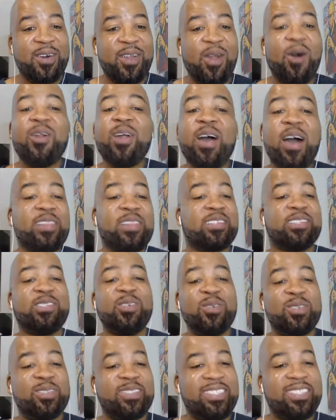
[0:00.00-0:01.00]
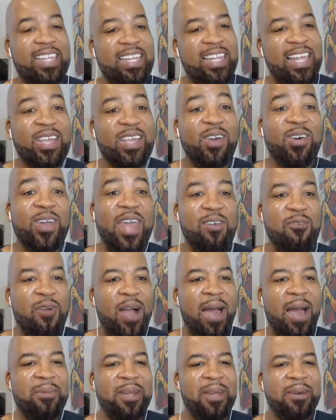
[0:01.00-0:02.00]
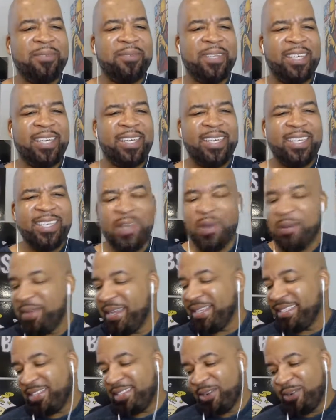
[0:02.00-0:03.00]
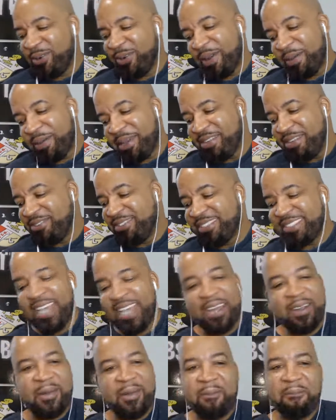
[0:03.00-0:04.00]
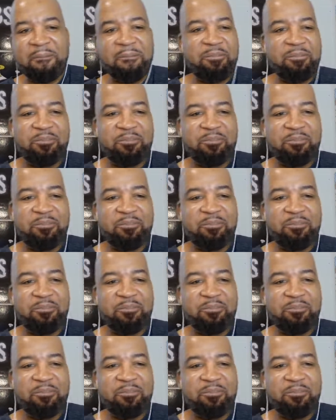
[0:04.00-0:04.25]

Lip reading: And all the other students they're like, yo, they robbing them. You know what I mean? So you just gotta